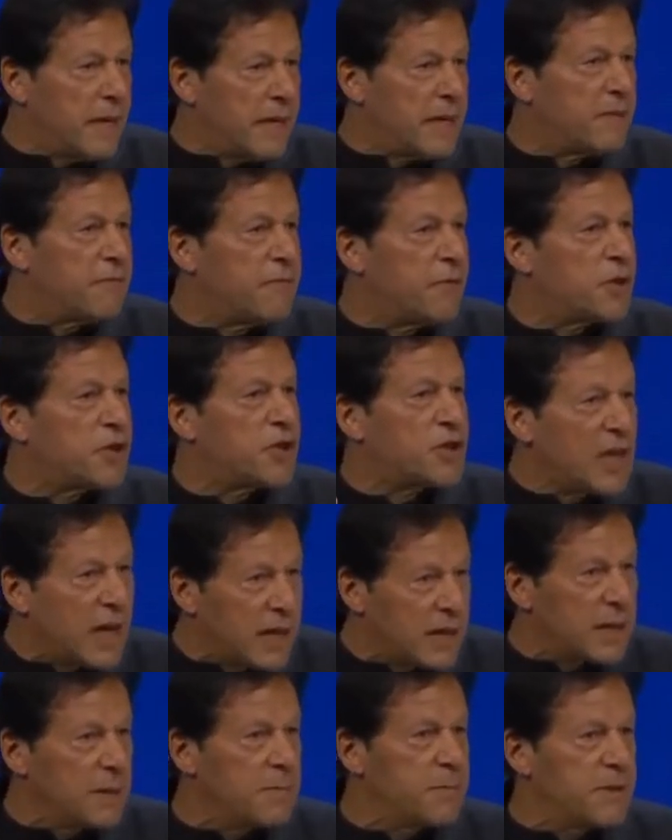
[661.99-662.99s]
of money for
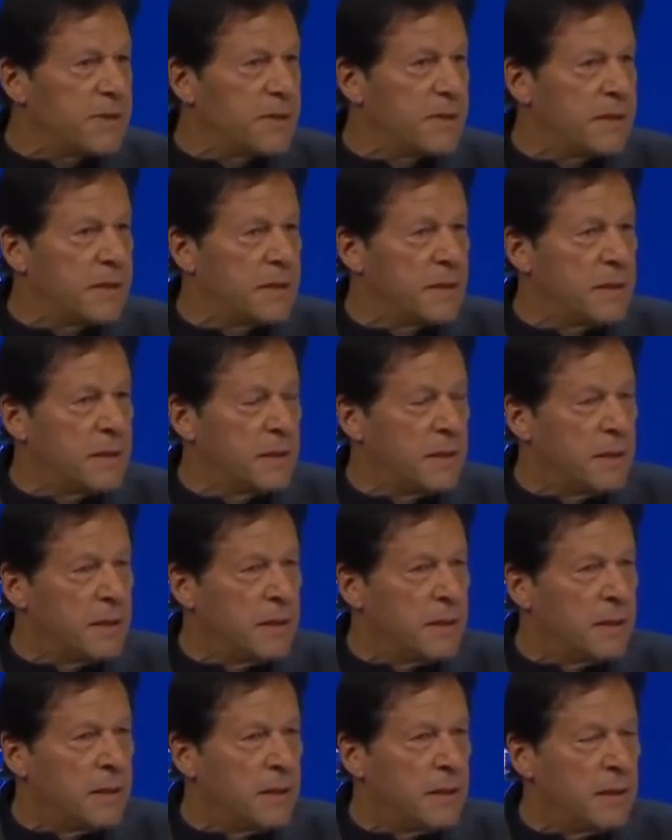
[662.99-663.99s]
startups,
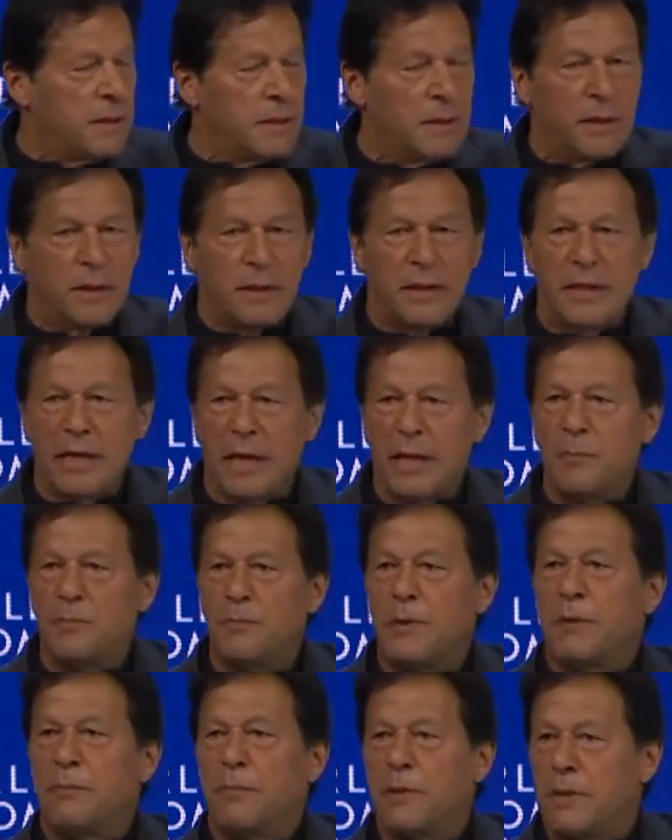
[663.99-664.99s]
young
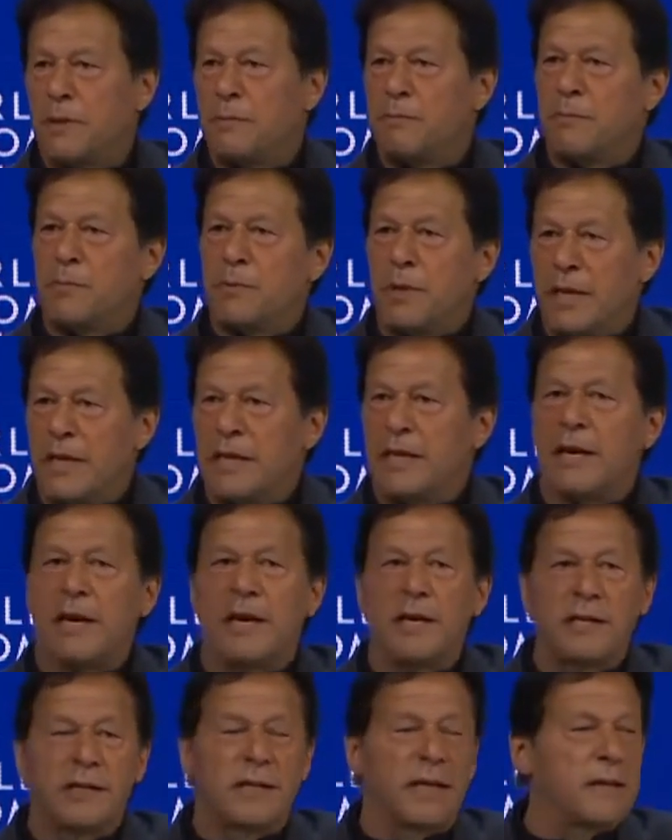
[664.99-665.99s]
people,
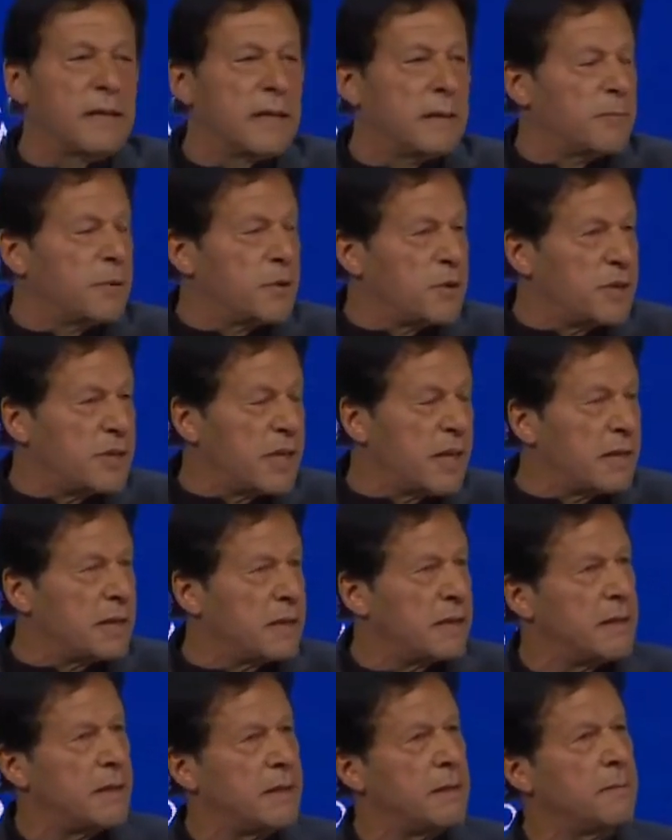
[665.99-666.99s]
encouraging them to start
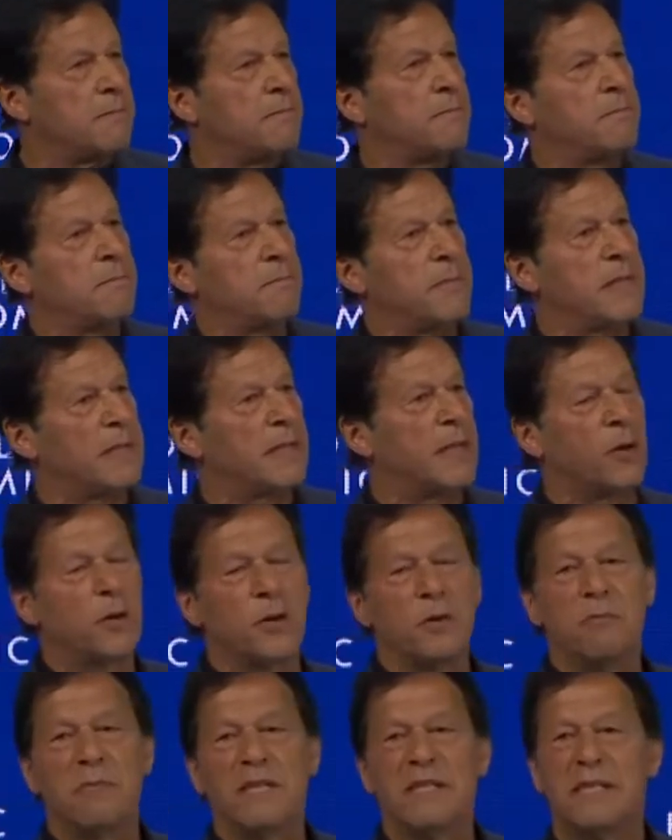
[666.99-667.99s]
their
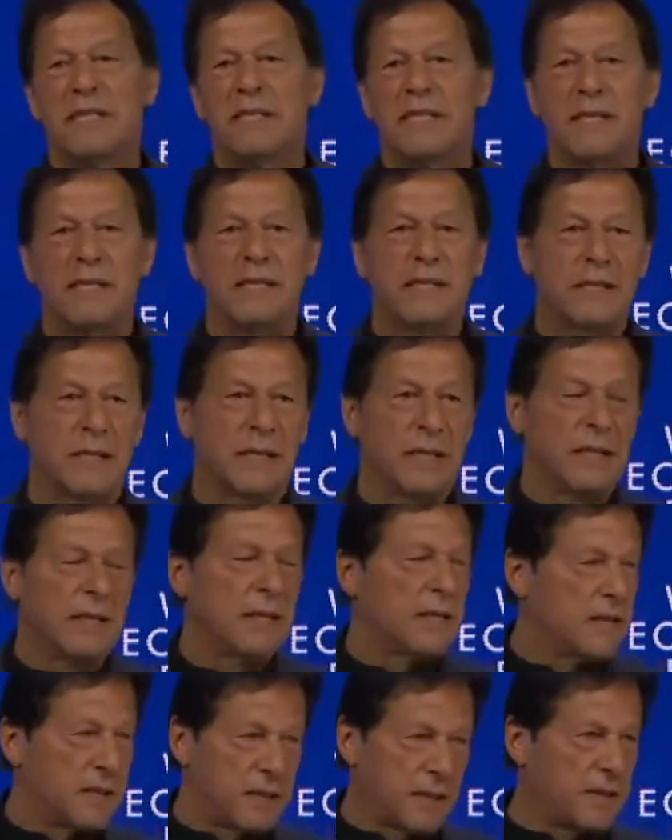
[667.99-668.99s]
own businesses.
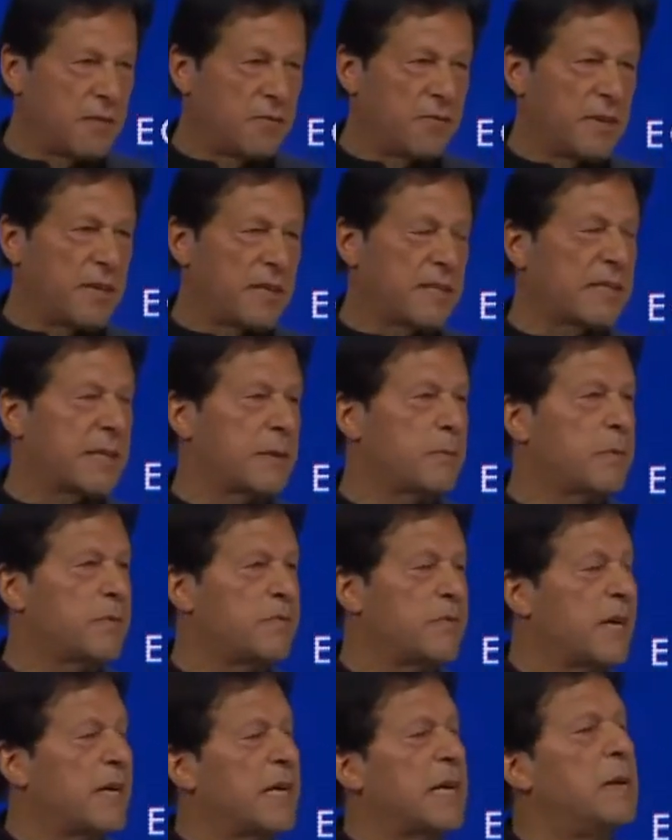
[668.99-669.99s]
This is the first time
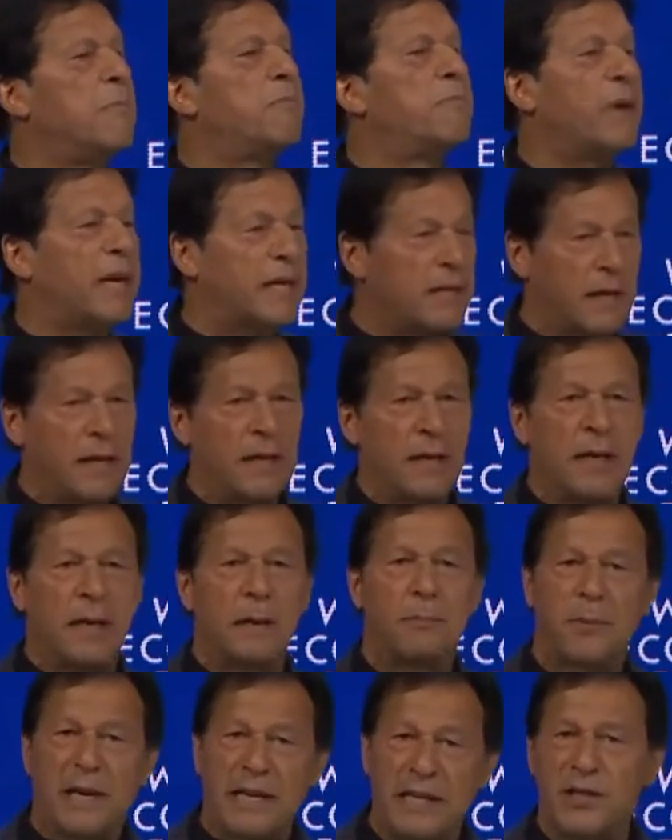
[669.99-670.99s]
we've done
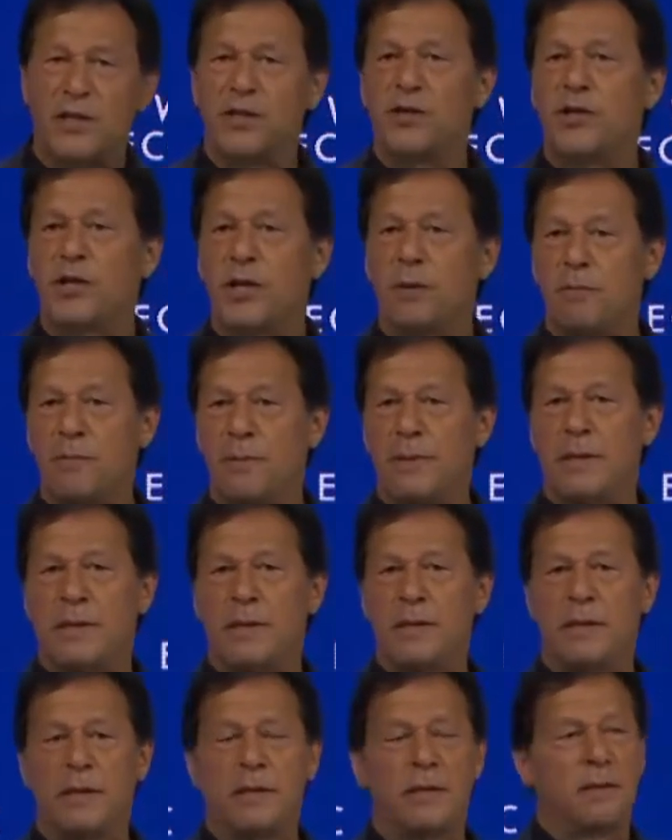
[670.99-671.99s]
apprenticeship.
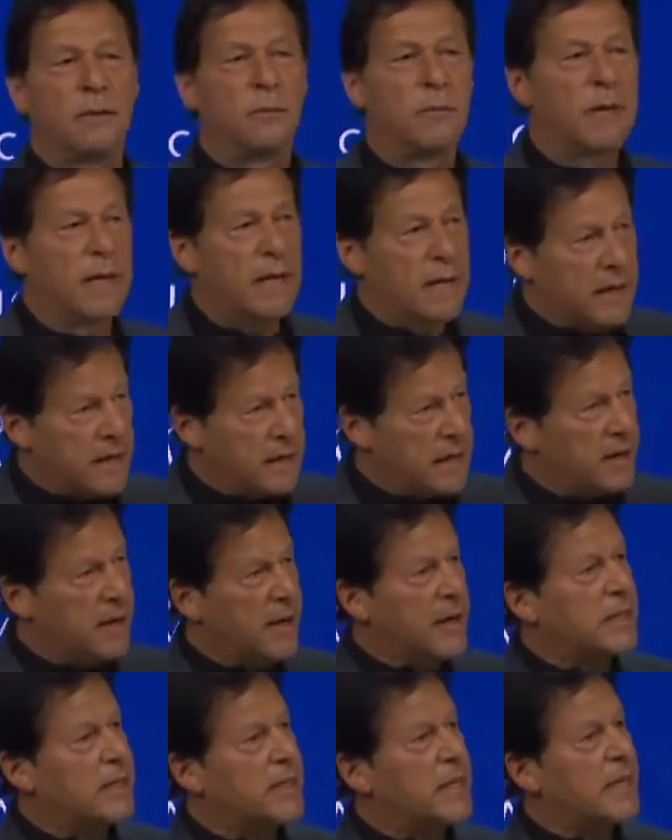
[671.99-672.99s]
We are
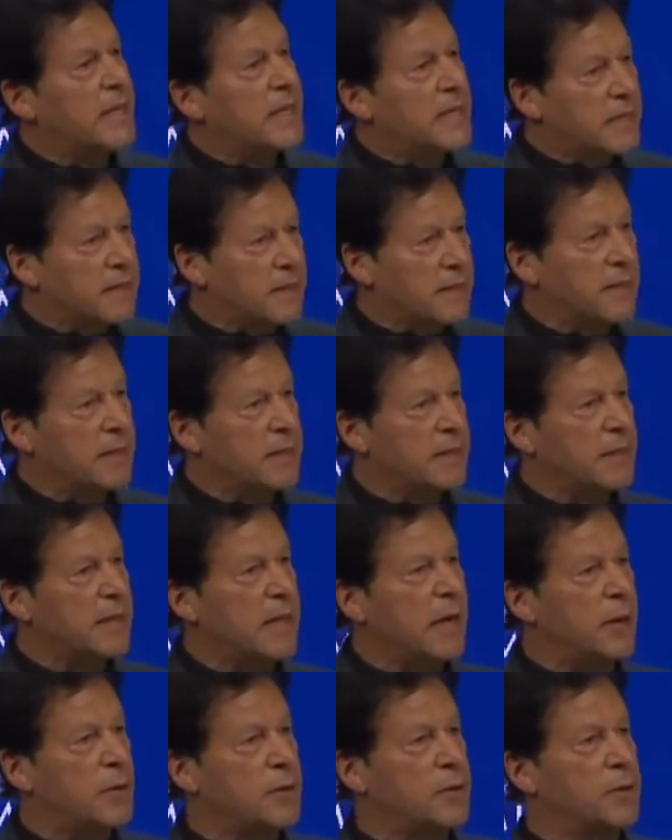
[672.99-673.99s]
encouraging industries
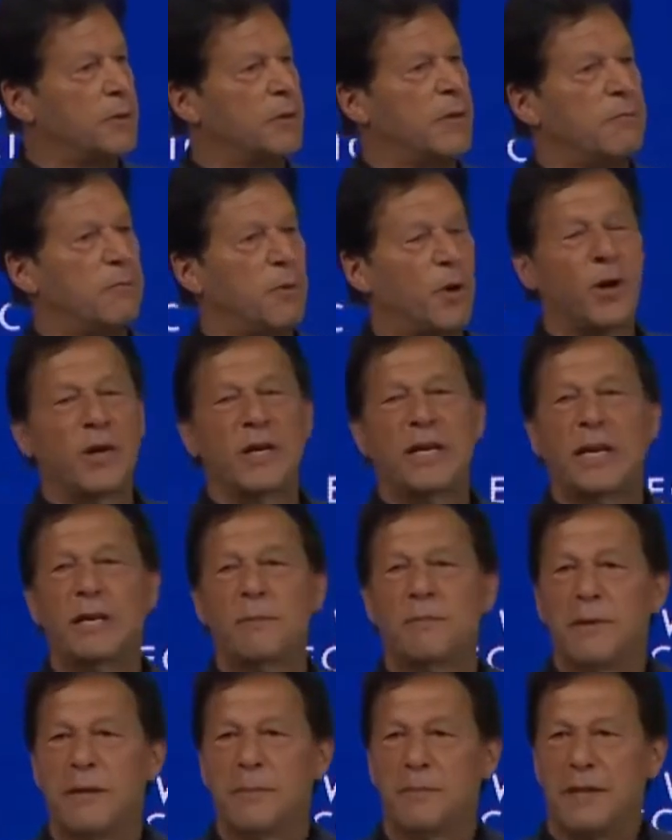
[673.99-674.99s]
now to employ
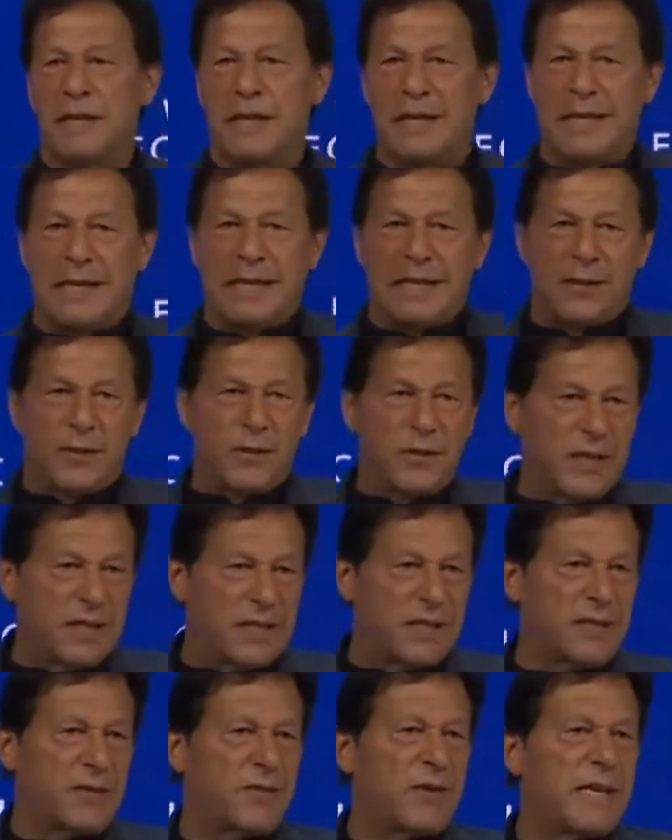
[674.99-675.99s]
young people. So
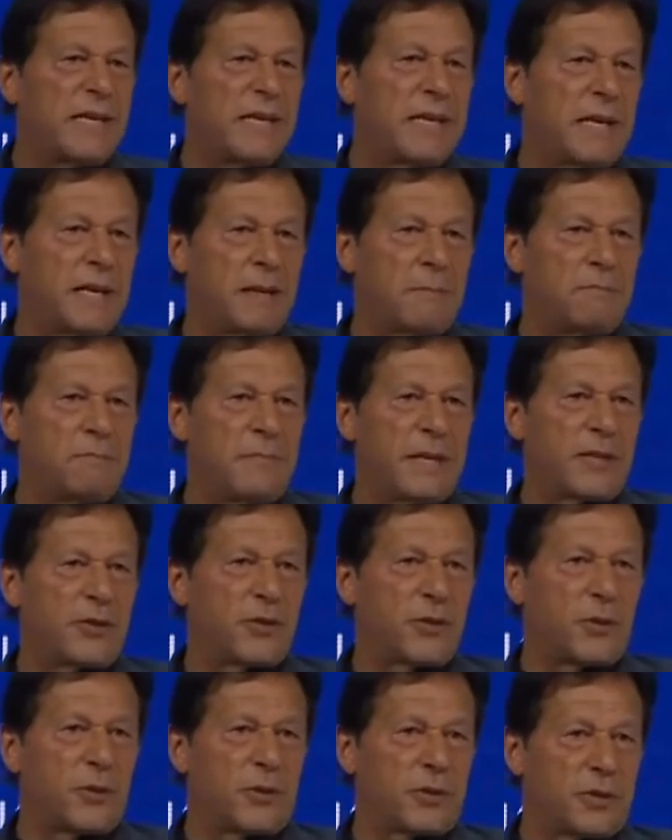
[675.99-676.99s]
this is really our big
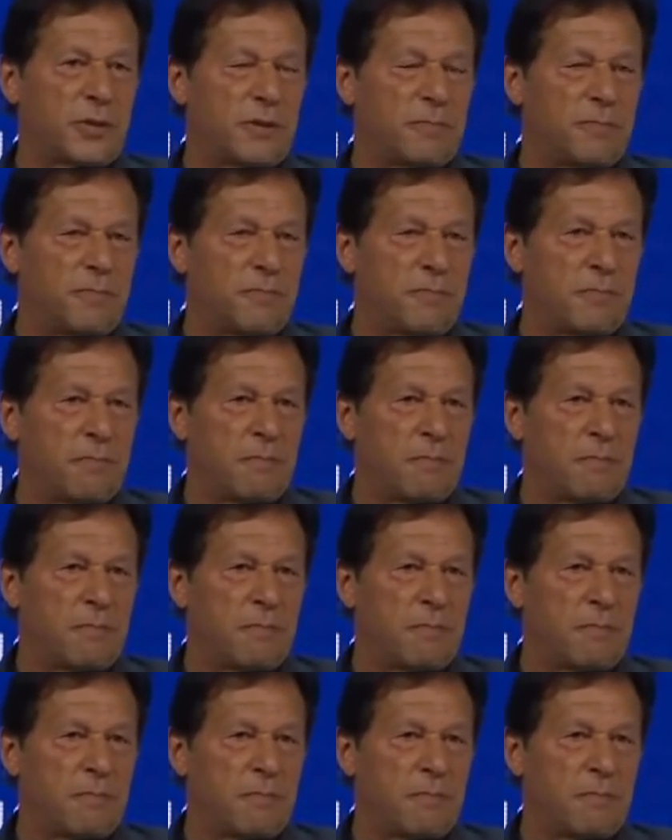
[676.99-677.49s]
source.